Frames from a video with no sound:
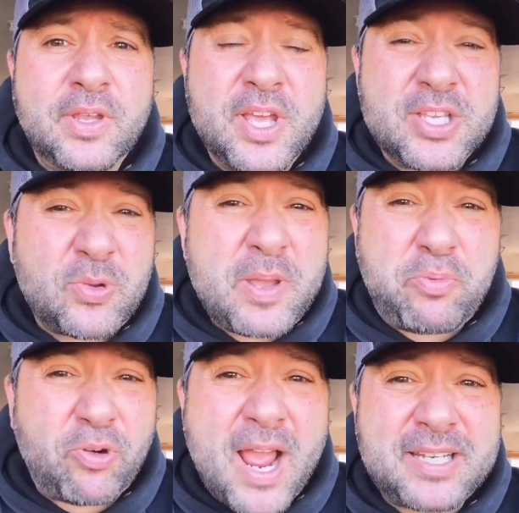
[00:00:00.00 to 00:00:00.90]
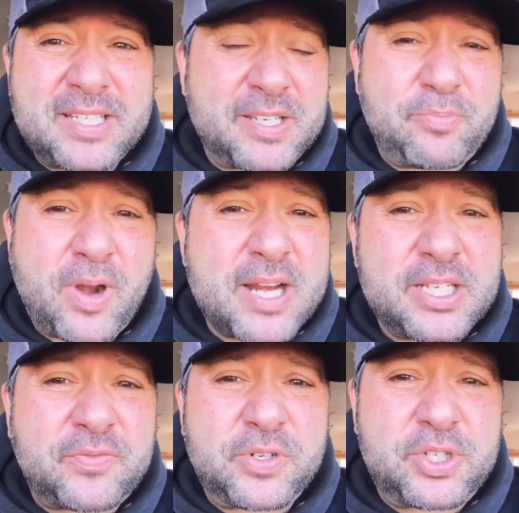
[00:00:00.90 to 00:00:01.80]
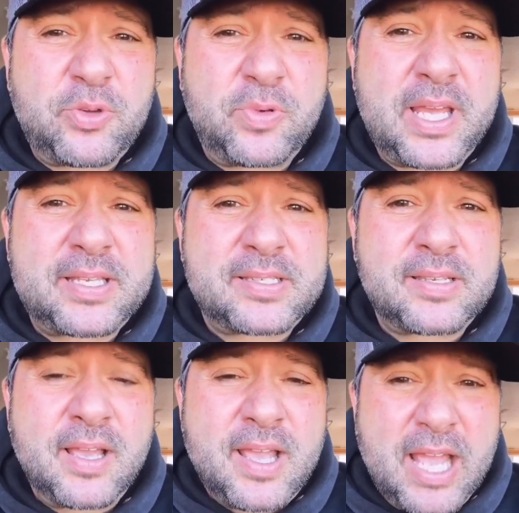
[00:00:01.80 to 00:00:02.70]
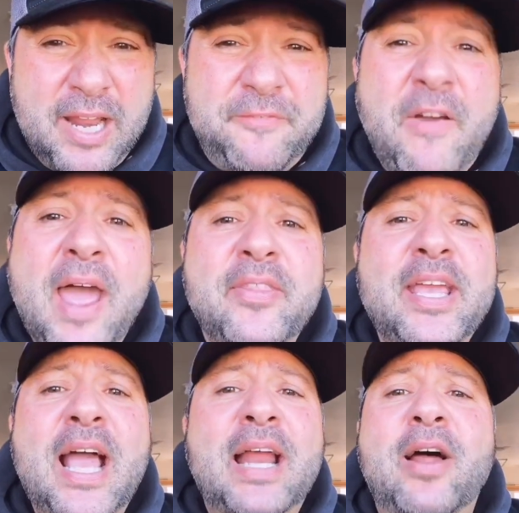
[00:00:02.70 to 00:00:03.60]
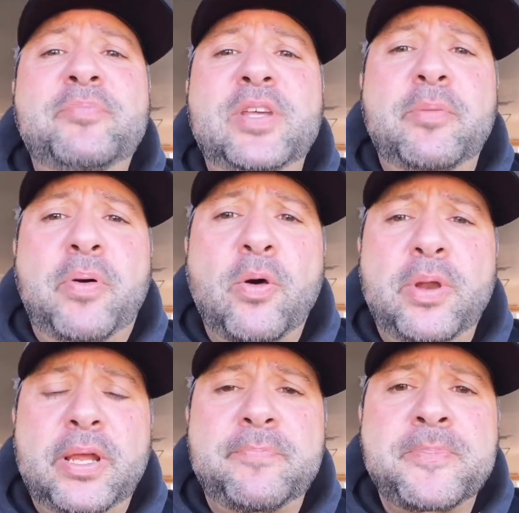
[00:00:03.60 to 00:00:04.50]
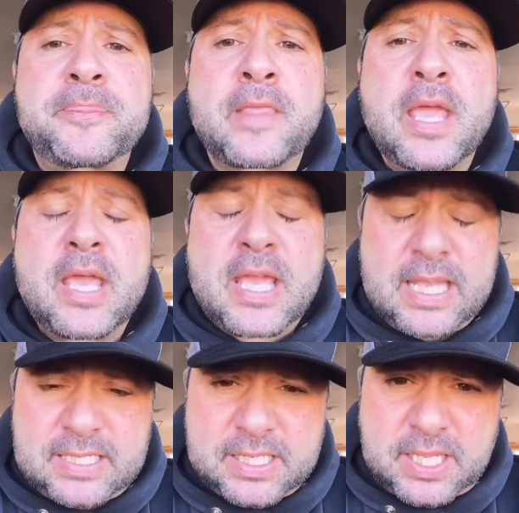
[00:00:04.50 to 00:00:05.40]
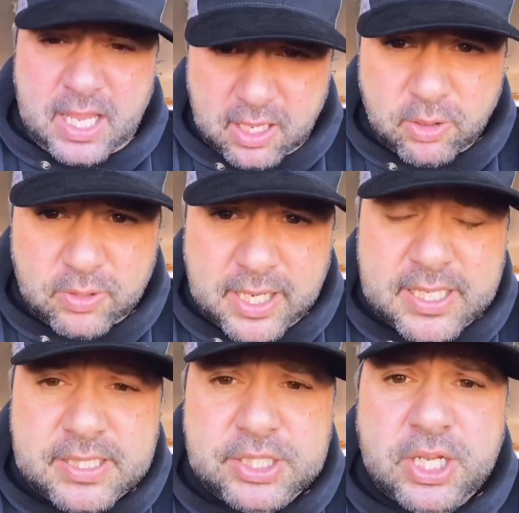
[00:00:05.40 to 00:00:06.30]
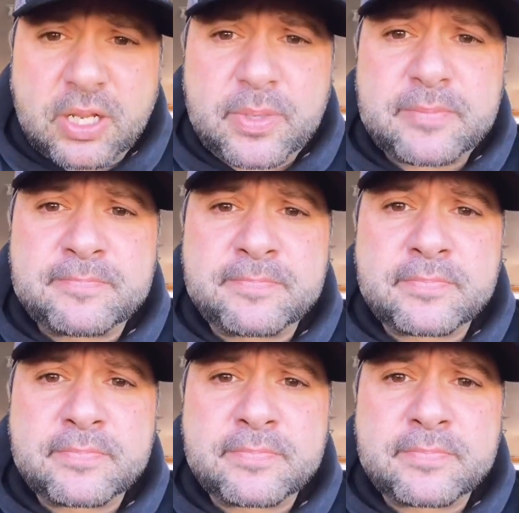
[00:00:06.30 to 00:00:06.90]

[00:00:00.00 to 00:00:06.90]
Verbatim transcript: So he practiced and practiced for two weeks, and he finally got up to the podium. He says, Hello, ladies and gentlemen.